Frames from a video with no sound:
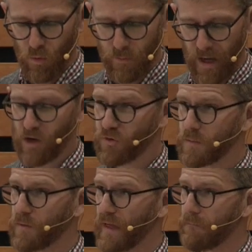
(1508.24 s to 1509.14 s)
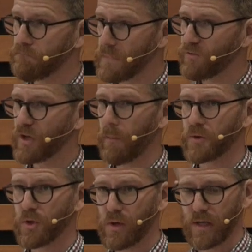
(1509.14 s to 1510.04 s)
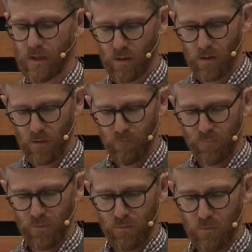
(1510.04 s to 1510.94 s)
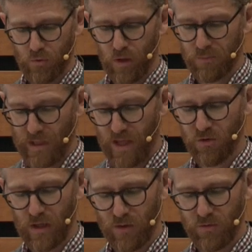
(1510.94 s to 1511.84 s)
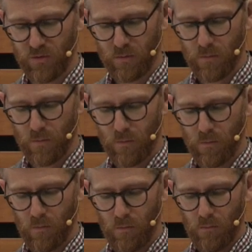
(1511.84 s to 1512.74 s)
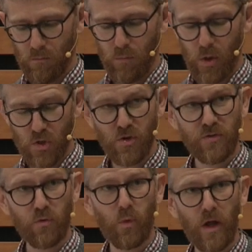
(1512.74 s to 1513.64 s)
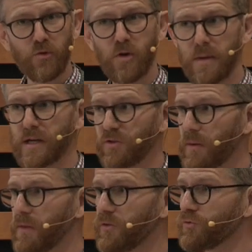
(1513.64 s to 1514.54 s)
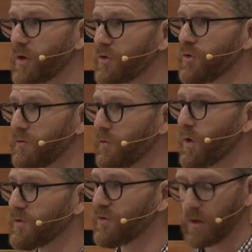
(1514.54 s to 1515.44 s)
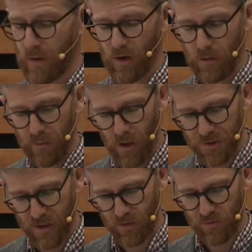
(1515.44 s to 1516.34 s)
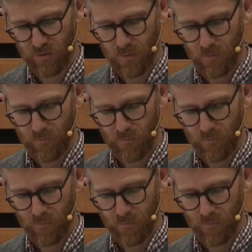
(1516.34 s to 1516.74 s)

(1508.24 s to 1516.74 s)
We might attribute that missed opportunity to Trump's laziness, but we could just as well attribute it to some of the structural forces in American politics.